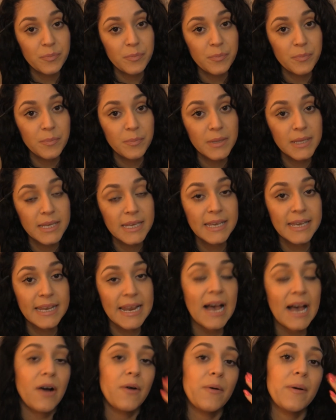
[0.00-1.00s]
blink it
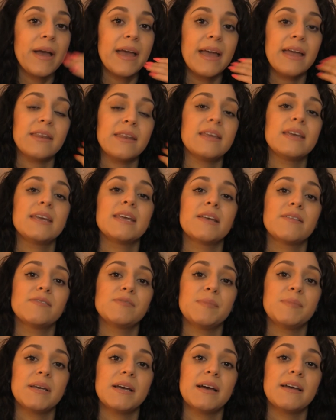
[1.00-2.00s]
out, and it
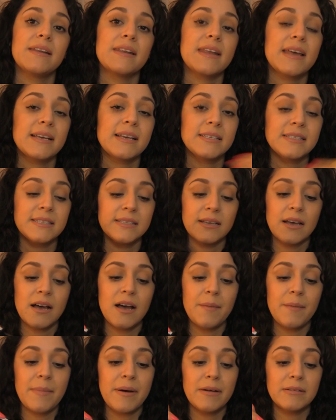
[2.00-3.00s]
gives me a nice
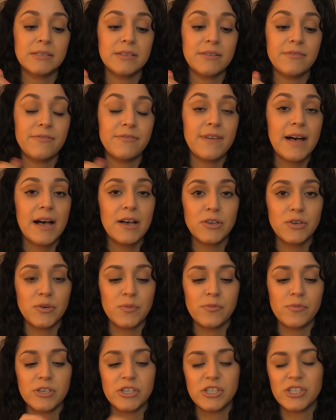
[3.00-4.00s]
amount of
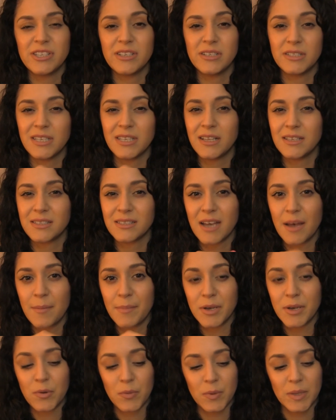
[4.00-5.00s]
volume, which the
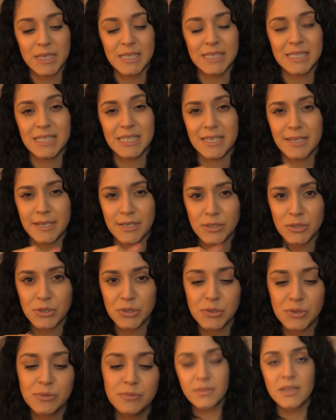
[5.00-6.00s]
Telescopic really didn't
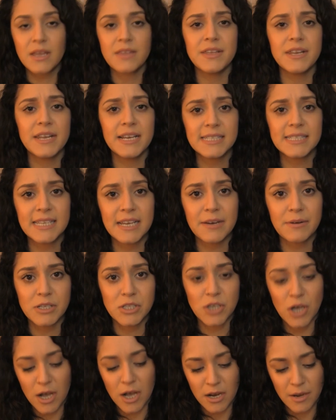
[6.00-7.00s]
do. And the next thing I want
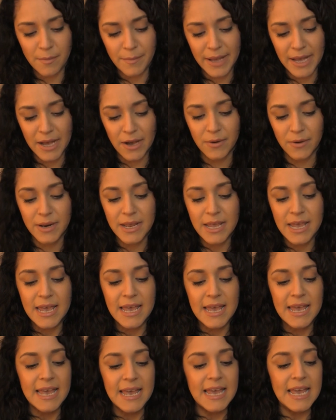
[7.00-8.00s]
to talk about
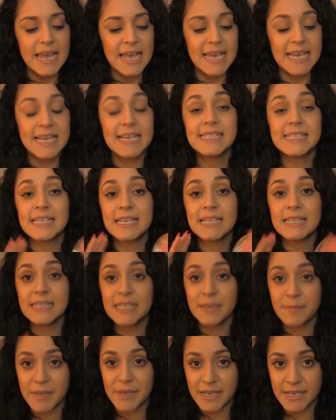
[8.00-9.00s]
is a
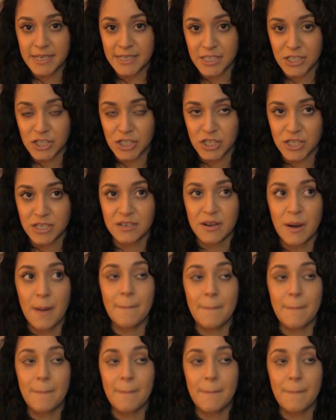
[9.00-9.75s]
limited edition,